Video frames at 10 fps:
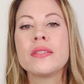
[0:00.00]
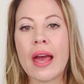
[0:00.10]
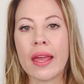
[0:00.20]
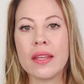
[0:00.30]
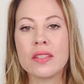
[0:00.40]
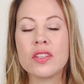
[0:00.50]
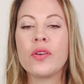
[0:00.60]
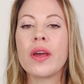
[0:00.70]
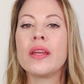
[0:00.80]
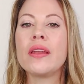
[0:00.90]
seconds,
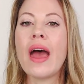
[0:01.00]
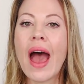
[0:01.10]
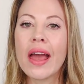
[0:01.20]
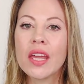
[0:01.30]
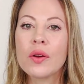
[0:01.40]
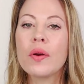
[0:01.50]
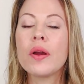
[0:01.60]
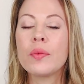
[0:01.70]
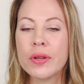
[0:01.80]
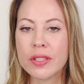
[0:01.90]
you'll get an
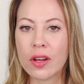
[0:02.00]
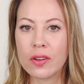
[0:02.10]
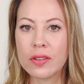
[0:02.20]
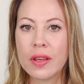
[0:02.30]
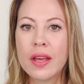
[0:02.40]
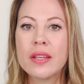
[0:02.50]
accurate result